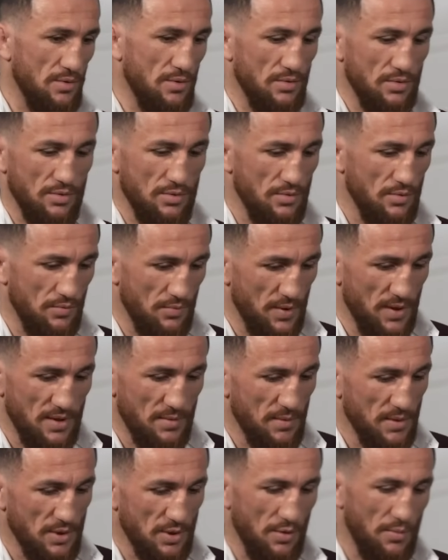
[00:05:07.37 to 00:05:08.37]
to
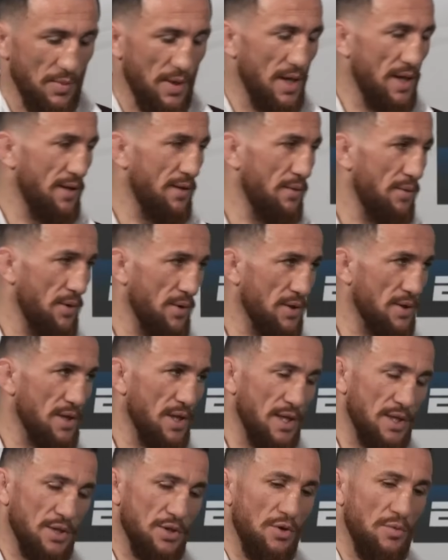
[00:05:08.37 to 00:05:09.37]
beat me so bad because
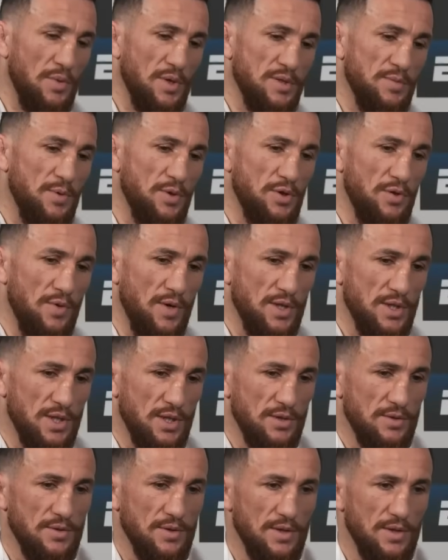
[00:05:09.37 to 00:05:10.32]
he has so much motivation.